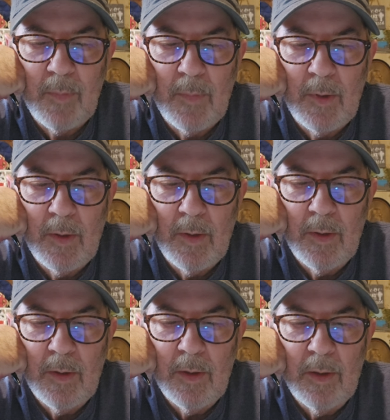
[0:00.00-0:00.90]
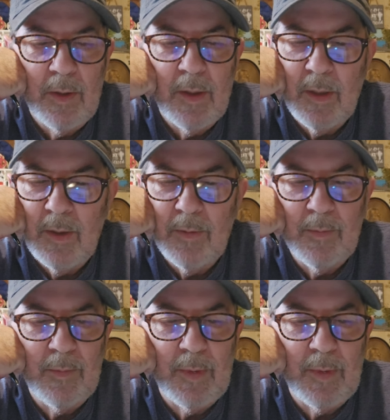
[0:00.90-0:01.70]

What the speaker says: (no one is talking)